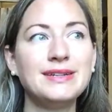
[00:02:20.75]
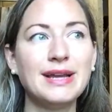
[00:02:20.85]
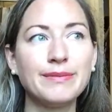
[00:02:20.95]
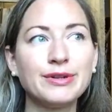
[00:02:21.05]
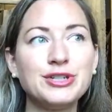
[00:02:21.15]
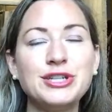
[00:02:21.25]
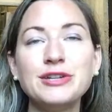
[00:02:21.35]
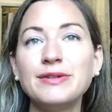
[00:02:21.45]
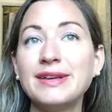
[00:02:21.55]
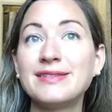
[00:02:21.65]
Number
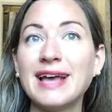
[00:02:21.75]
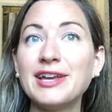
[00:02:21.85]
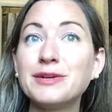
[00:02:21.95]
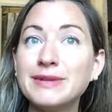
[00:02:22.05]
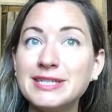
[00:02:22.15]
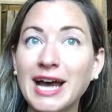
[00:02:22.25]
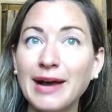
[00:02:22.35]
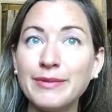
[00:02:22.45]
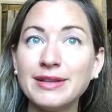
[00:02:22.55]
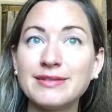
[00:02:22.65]
2 is that your
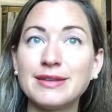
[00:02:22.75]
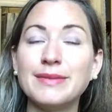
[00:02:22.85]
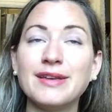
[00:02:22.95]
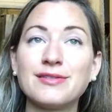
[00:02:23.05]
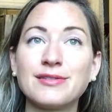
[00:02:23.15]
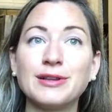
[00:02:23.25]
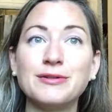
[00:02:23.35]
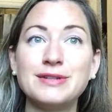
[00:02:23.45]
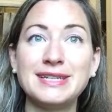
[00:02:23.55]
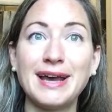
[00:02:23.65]
metabolism has
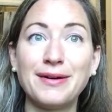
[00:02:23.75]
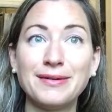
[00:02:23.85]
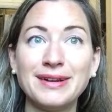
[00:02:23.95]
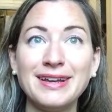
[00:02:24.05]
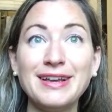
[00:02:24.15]
slowed down.